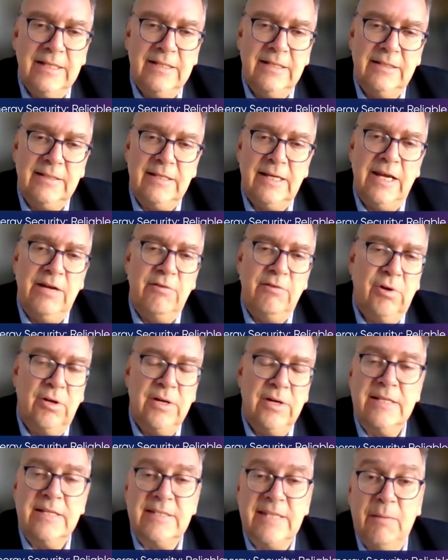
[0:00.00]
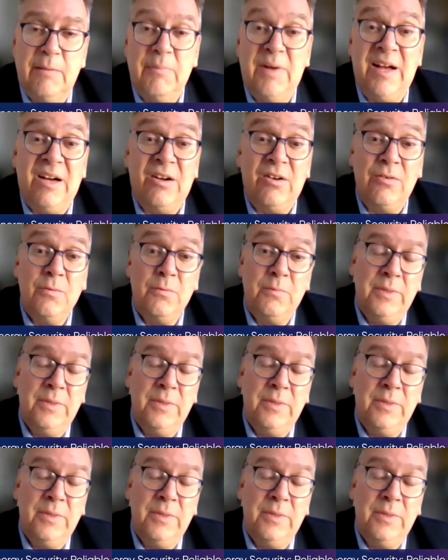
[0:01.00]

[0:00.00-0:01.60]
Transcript: and ironic somehow,